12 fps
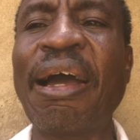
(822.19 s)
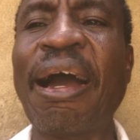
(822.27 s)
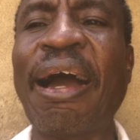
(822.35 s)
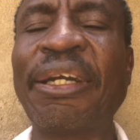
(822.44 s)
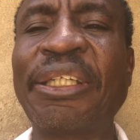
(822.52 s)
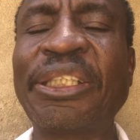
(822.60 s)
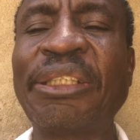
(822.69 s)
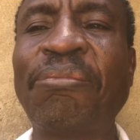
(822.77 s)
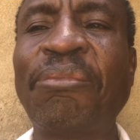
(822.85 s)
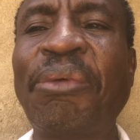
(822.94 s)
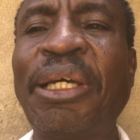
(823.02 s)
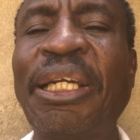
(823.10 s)
and she
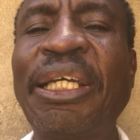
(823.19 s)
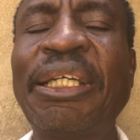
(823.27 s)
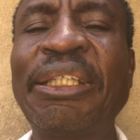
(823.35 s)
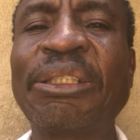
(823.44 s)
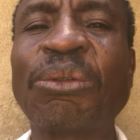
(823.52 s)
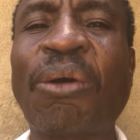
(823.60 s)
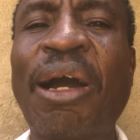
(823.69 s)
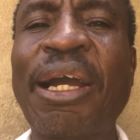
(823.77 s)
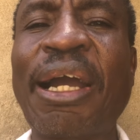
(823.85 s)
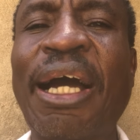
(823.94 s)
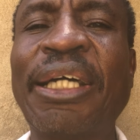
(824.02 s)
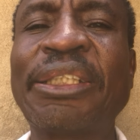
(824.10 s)
made his
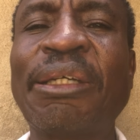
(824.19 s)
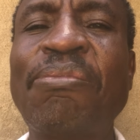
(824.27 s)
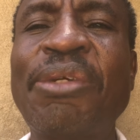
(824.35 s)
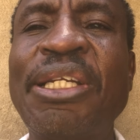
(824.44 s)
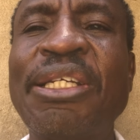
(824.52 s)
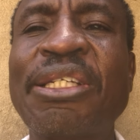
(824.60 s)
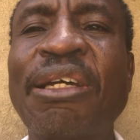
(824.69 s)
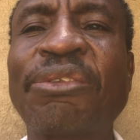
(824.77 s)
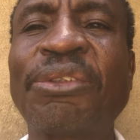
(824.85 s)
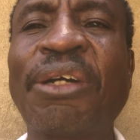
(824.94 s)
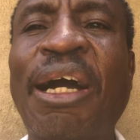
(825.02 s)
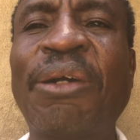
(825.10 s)
work as a minister
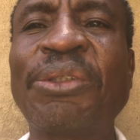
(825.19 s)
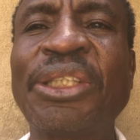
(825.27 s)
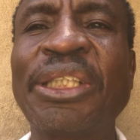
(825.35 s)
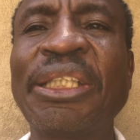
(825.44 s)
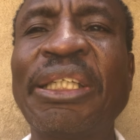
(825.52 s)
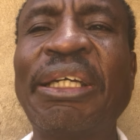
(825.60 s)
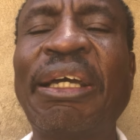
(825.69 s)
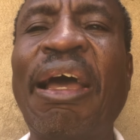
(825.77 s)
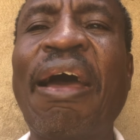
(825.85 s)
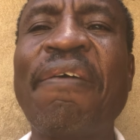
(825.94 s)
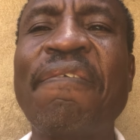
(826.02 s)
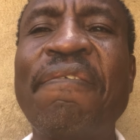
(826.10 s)
for housing
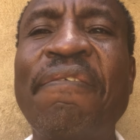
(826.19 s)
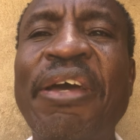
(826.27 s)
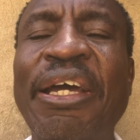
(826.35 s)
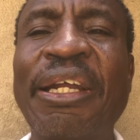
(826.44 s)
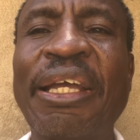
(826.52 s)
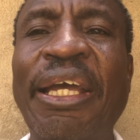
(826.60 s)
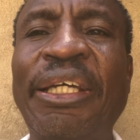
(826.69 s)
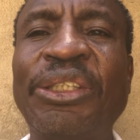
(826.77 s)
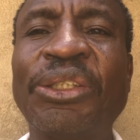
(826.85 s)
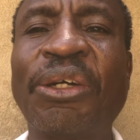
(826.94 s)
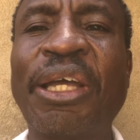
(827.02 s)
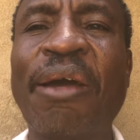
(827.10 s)
very
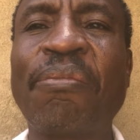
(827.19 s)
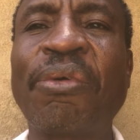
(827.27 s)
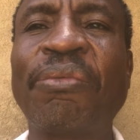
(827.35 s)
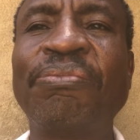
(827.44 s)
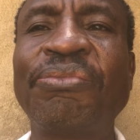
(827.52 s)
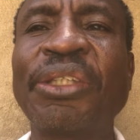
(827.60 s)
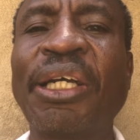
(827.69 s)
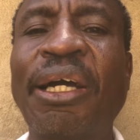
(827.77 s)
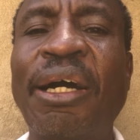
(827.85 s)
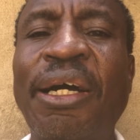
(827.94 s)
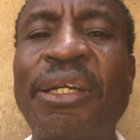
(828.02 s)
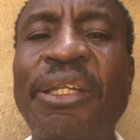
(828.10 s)
enjoyable.
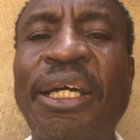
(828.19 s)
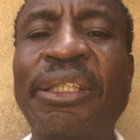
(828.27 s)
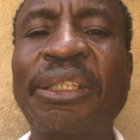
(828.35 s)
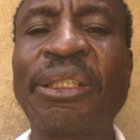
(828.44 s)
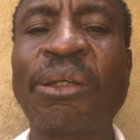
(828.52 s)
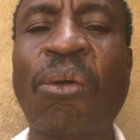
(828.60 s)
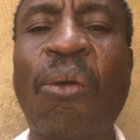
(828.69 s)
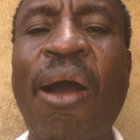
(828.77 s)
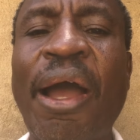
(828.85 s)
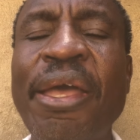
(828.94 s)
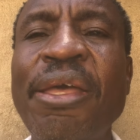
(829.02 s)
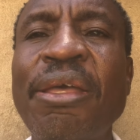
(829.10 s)
And that is
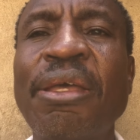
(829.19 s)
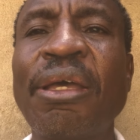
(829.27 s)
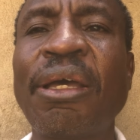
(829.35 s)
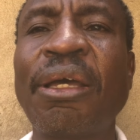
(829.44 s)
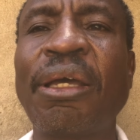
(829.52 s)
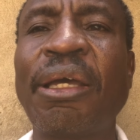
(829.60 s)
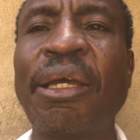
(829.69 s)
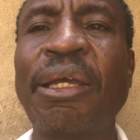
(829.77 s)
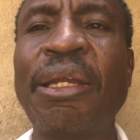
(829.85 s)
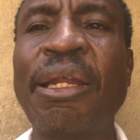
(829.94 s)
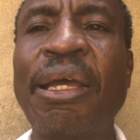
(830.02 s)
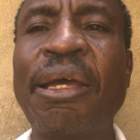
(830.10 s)
why,
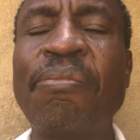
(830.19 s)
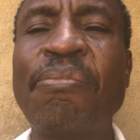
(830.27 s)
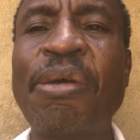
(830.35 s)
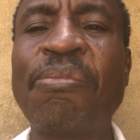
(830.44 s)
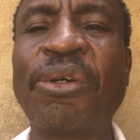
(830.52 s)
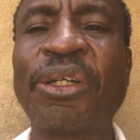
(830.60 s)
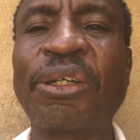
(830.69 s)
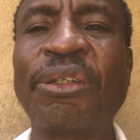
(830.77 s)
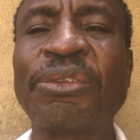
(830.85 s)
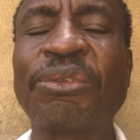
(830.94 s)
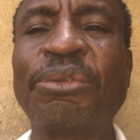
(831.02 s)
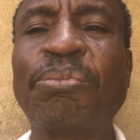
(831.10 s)
in memory
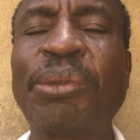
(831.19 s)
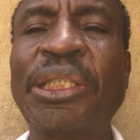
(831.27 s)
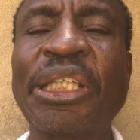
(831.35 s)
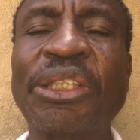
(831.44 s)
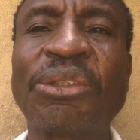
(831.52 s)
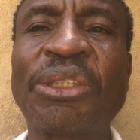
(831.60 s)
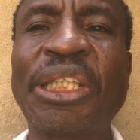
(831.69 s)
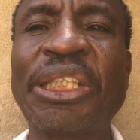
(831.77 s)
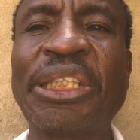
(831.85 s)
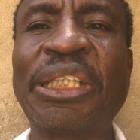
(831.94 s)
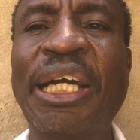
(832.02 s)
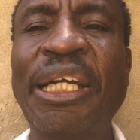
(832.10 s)
of Peter Soita
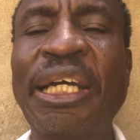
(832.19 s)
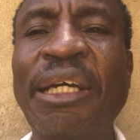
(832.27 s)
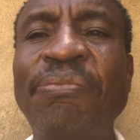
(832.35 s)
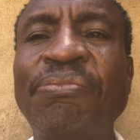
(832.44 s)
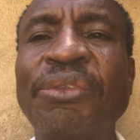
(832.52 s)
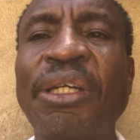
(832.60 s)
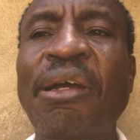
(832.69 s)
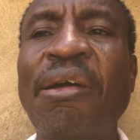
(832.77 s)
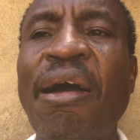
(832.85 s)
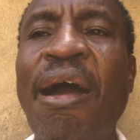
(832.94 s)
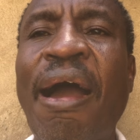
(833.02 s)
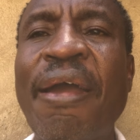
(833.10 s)
Shitanda,
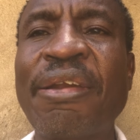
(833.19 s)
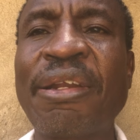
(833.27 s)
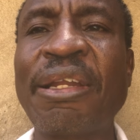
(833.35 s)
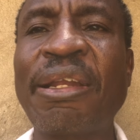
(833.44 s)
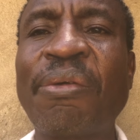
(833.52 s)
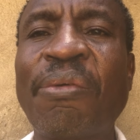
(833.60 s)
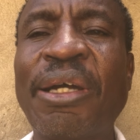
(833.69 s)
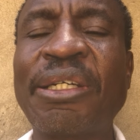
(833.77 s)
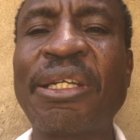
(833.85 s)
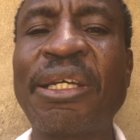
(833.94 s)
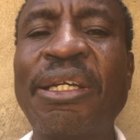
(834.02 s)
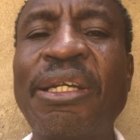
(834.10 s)
I really
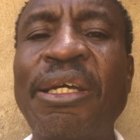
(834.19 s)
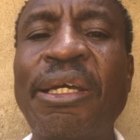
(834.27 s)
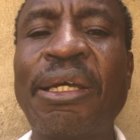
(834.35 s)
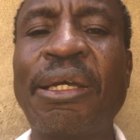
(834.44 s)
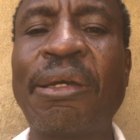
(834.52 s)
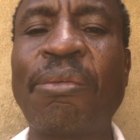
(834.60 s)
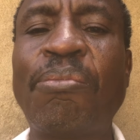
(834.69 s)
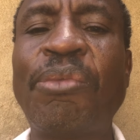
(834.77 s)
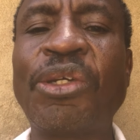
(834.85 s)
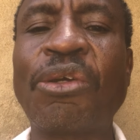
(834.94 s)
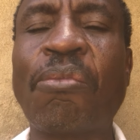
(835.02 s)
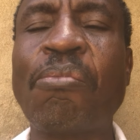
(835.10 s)
wanted uh,
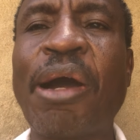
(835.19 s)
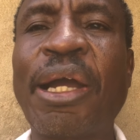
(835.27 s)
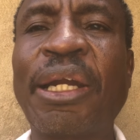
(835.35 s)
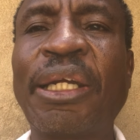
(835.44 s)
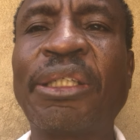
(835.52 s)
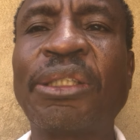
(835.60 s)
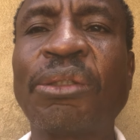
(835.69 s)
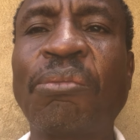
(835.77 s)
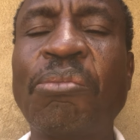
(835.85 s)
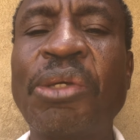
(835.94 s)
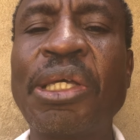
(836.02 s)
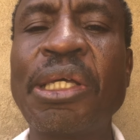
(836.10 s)
Bishop Margaret to
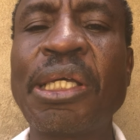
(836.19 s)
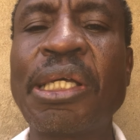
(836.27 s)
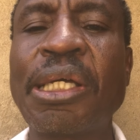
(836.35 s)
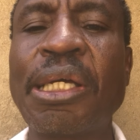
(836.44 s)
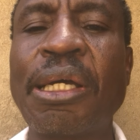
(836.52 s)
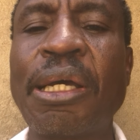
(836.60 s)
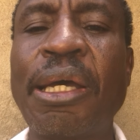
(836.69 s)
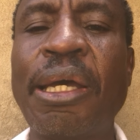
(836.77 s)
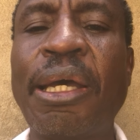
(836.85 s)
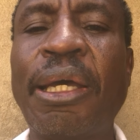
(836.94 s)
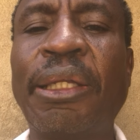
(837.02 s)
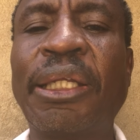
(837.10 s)
be uh,
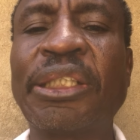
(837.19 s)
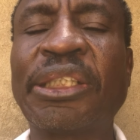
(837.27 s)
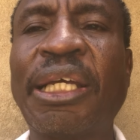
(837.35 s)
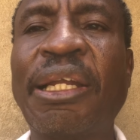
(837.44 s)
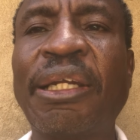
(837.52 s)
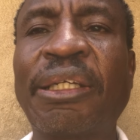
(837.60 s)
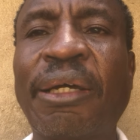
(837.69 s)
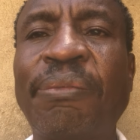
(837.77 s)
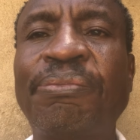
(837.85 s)
the senator.